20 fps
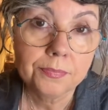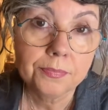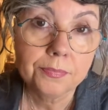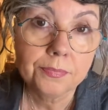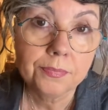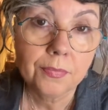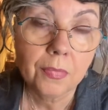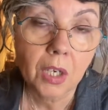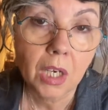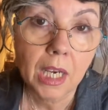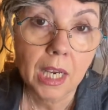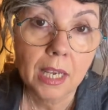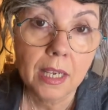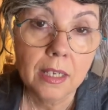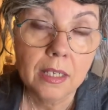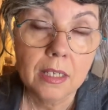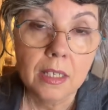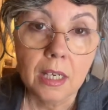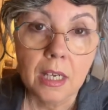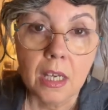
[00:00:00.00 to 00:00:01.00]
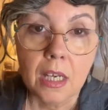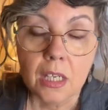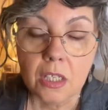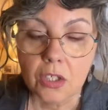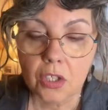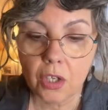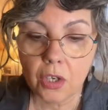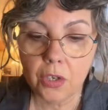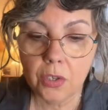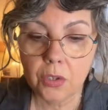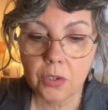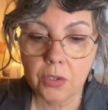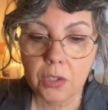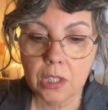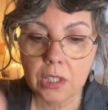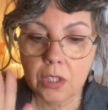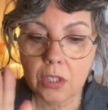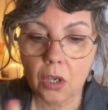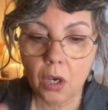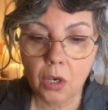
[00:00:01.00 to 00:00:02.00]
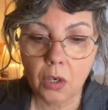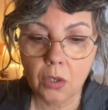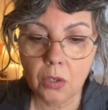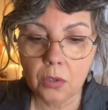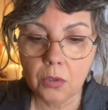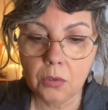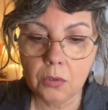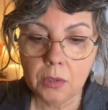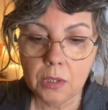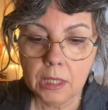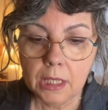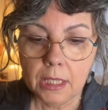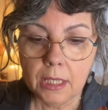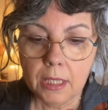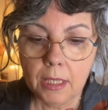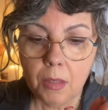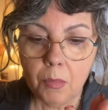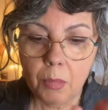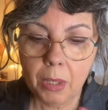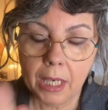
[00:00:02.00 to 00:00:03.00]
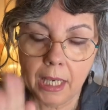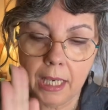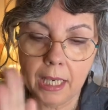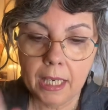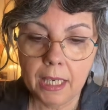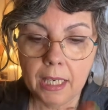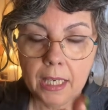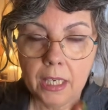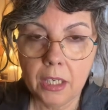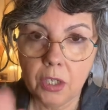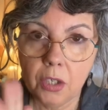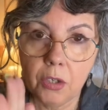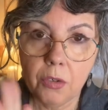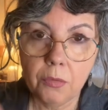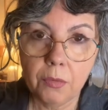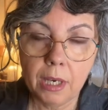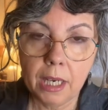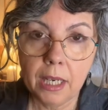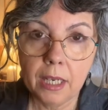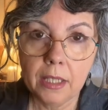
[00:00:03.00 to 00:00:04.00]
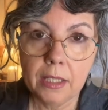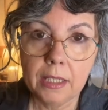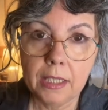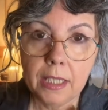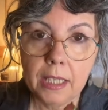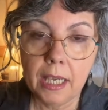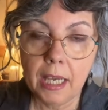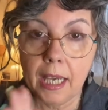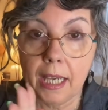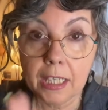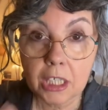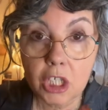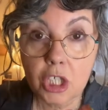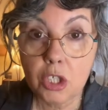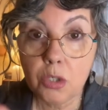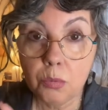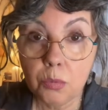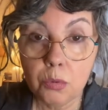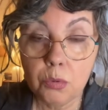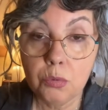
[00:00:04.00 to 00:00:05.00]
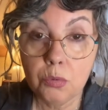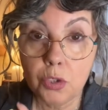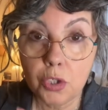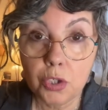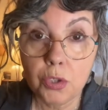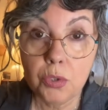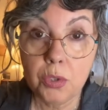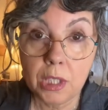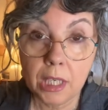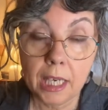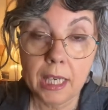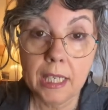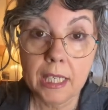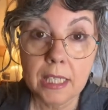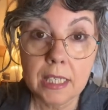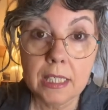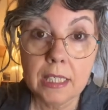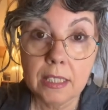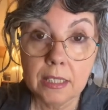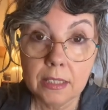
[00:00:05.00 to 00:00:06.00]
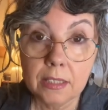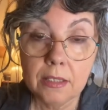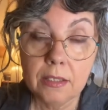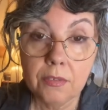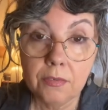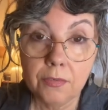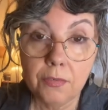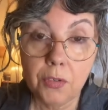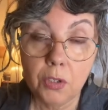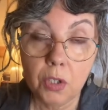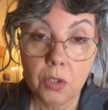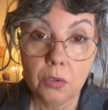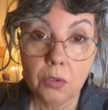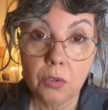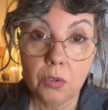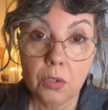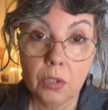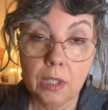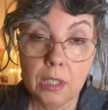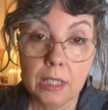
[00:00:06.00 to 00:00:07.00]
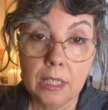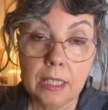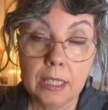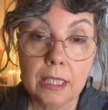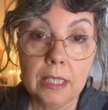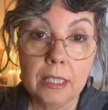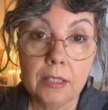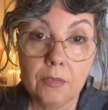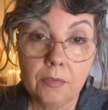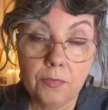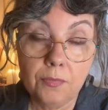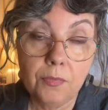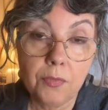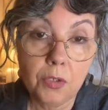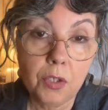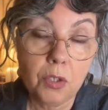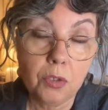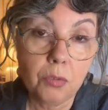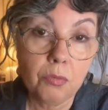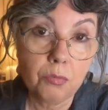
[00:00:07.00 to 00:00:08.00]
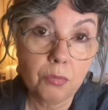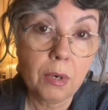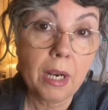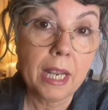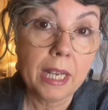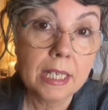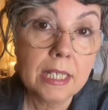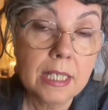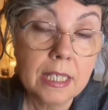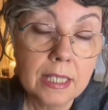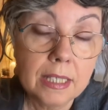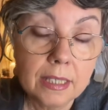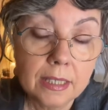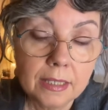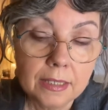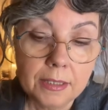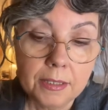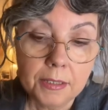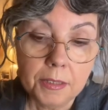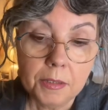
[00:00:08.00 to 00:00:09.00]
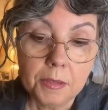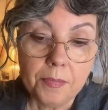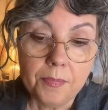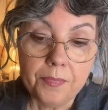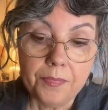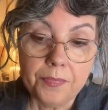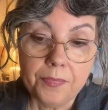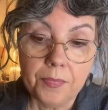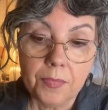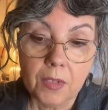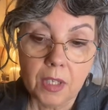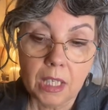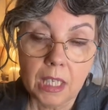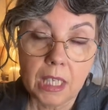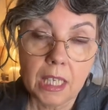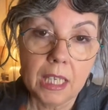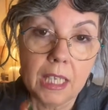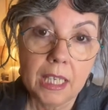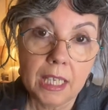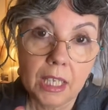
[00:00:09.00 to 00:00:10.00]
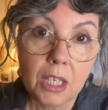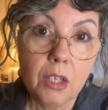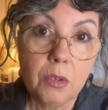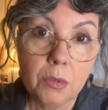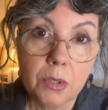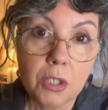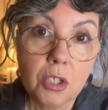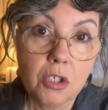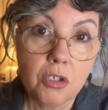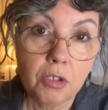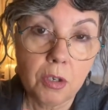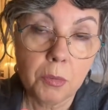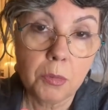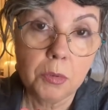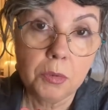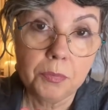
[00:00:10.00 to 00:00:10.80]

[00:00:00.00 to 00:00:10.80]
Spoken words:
Okay, so this whole paying in and around the actual due date for your rent can get you into trouble.